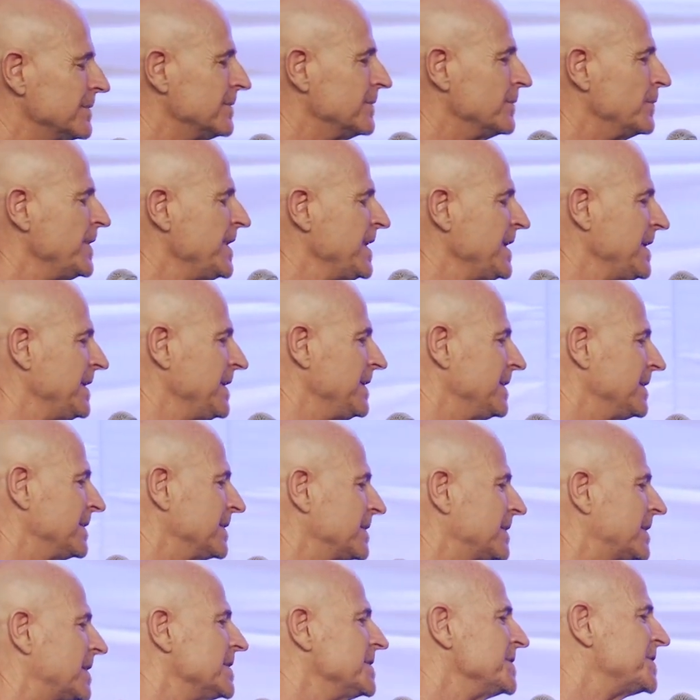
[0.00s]
We
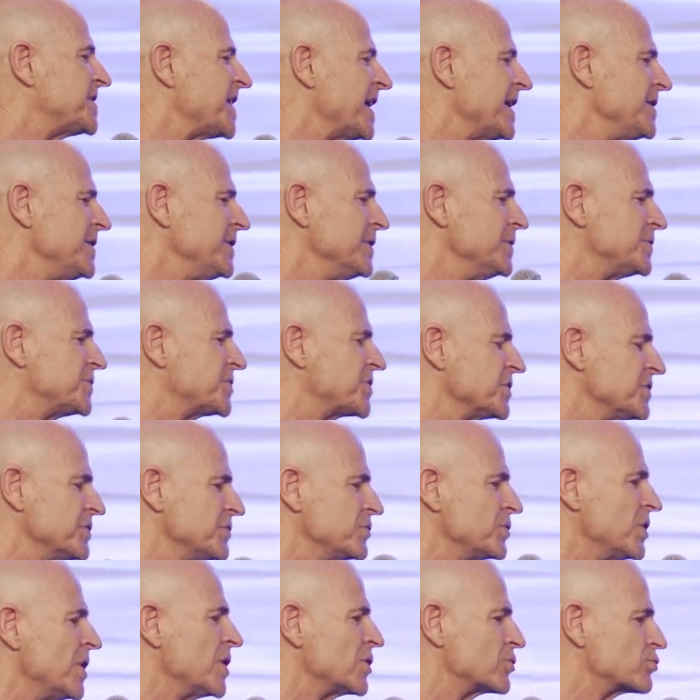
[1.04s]
continue
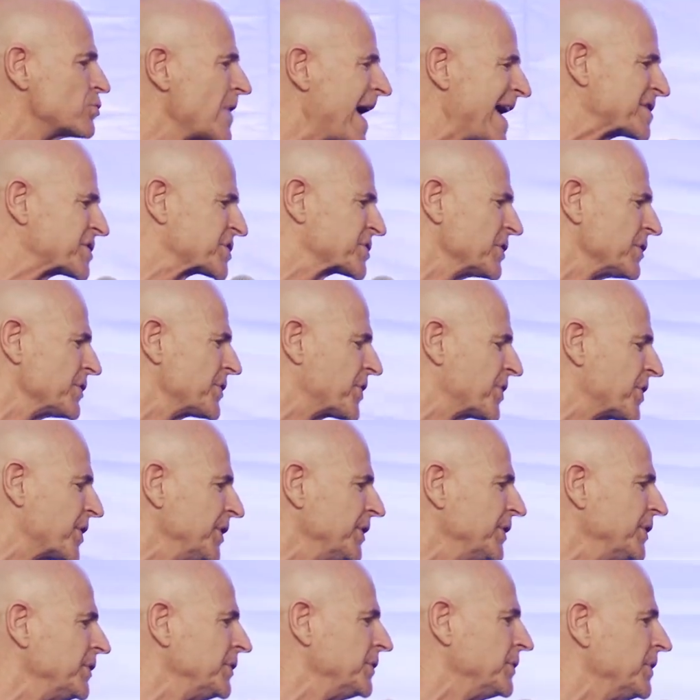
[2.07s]
to wrestle
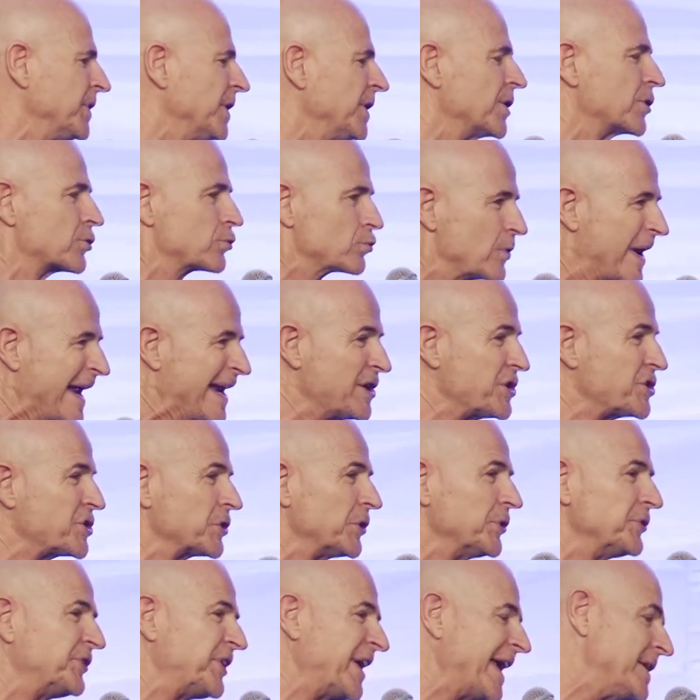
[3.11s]
through
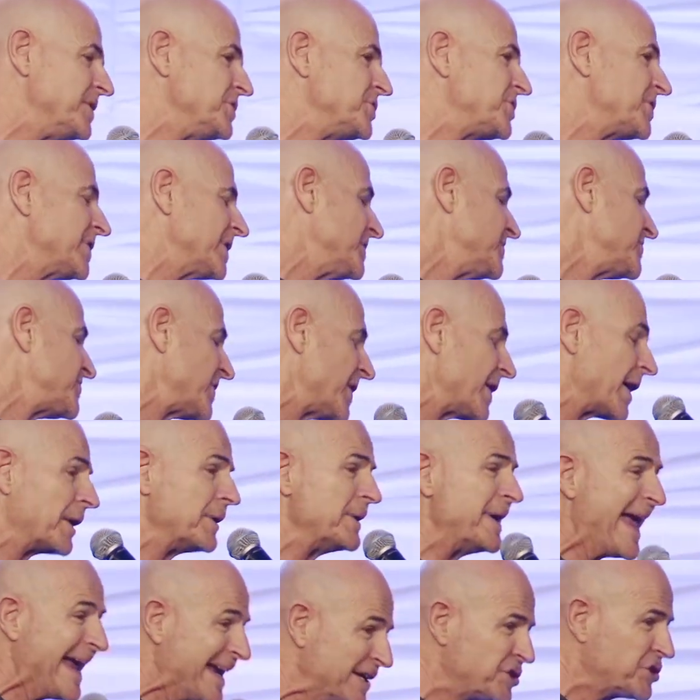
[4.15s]
racial tensions in
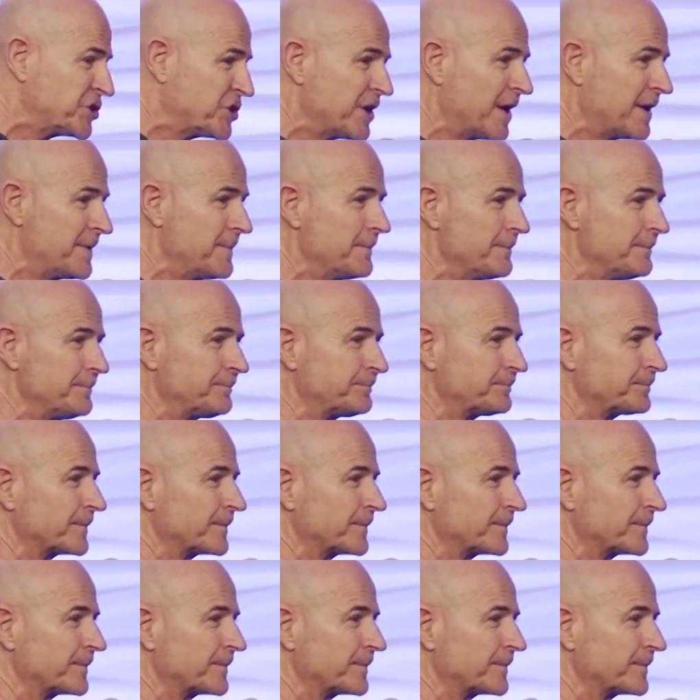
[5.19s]
our nation.